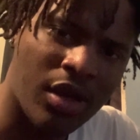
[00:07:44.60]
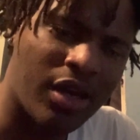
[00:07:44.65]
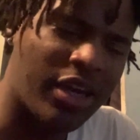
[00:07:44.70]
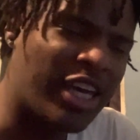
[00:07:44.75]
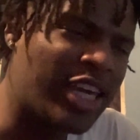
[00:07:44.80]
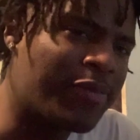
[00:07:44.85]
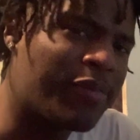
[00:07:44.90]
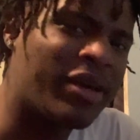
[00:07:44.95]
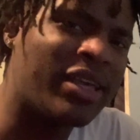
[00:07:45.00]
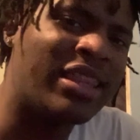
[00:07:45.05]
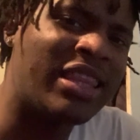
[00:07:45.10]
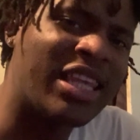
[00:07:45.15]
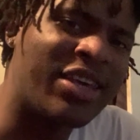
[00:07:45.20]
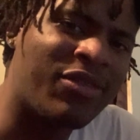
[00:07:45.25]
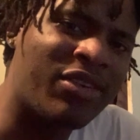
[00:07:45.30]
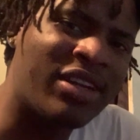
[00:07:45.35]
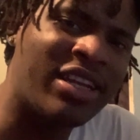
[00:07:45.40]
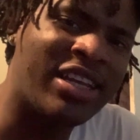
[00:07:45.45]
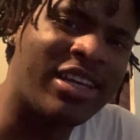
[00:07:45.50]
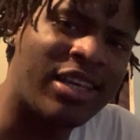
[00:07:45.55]
He been
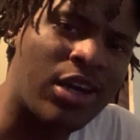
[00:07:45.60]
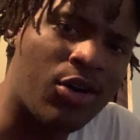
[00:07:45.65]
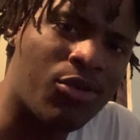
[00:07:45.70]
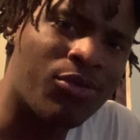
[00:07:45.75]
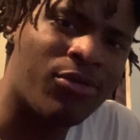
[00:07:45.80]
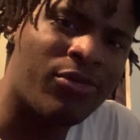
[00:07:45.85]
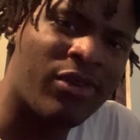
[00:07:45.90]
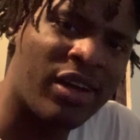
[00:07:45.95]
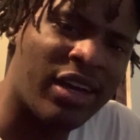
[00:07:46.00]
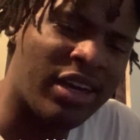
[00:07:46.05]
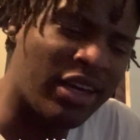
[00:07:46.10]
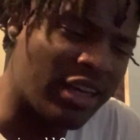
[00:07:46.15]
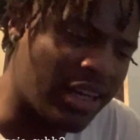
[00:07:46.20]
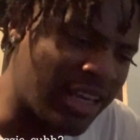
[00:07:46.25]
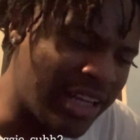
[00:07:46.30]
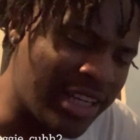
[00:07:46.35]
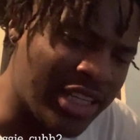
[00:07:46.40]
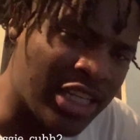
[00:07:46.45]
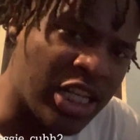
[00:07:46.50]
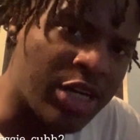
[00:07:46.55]
living in your vent,
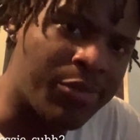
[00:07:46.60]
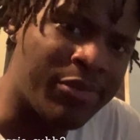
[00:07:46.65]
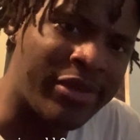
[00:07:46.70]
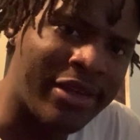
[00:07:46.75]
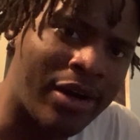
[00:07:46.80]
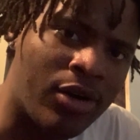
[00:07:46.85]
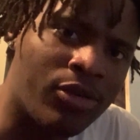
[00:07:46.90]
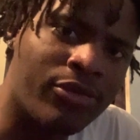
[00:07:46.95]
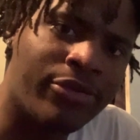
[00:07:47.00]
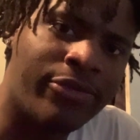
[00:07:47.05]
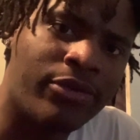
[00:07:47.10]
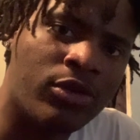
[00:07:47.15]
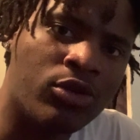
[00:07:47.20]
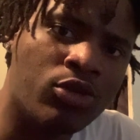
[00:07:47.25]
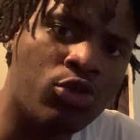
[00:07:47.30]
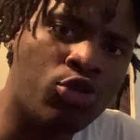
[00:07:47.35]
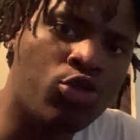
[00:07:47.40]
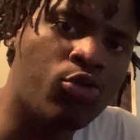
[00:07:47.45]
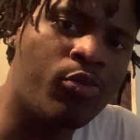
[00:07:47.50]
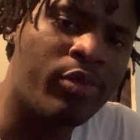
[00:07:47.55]
eating up your
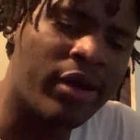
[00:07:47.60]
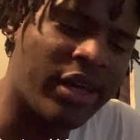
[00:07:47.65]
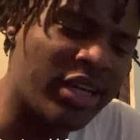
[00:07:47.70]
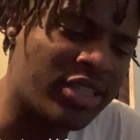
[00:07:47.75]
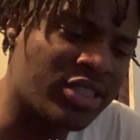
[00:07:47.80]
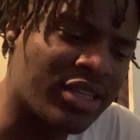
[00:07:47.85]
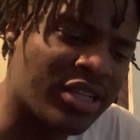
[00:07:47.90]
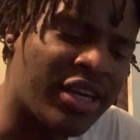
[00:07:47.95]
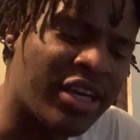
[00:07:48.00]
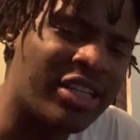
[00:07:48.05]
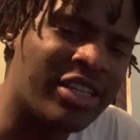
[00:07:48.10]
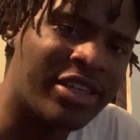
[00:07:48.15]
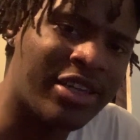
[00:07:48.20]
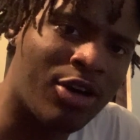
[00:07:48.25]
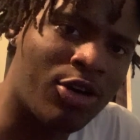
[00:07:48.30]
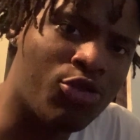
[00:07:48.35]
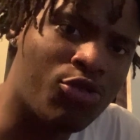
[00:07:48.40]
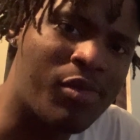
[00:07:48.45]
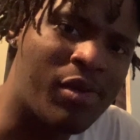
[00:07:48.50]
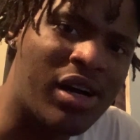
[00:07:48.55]
food, pissing in
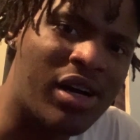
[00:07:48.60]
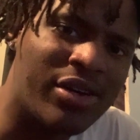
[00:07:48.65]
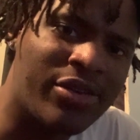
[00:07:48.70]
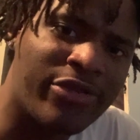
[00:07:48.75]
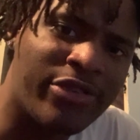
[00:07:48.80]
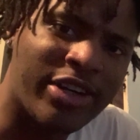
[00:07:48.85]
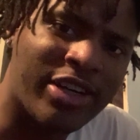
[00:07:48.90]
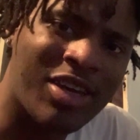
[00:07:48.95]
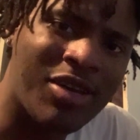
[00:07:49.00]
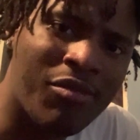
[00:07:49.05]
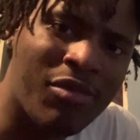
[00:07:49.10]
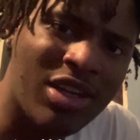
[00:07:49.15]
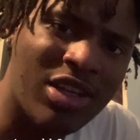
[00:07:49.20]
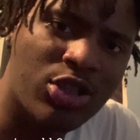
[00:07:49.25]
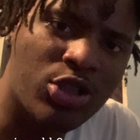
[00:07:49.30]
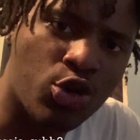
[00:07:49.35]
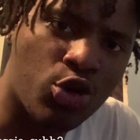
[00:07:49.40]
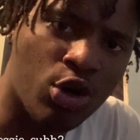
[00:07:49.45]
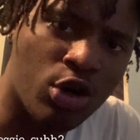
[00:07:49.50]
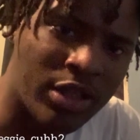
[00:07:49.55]
your motherfucking meat
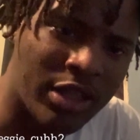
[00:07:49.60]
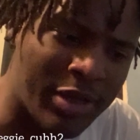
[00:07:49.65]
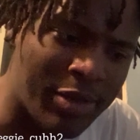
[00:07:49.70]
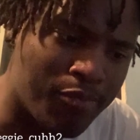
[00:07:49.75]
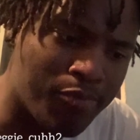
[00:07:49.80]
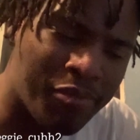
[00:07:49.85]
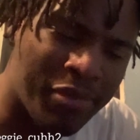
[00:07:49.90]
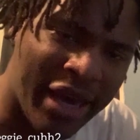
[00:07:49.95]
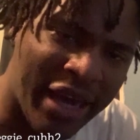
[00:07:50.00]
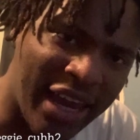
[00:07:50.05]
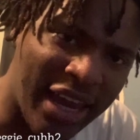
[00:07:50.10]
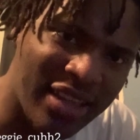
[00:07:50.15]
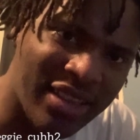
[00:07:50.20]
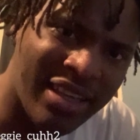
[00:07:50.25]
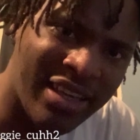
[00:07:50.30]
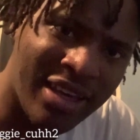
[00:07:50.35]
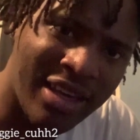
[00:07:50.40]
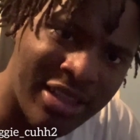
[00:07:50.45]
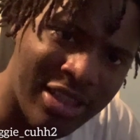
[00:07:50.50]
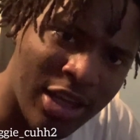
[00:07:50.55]
toilet,
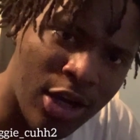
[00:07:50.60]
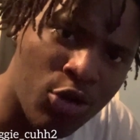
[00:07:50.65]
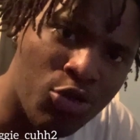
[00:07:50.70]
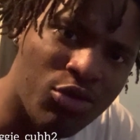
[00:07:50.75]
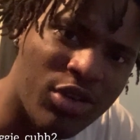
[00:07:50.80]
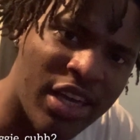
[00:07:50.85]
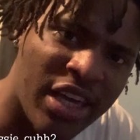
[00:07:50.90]
bathing in your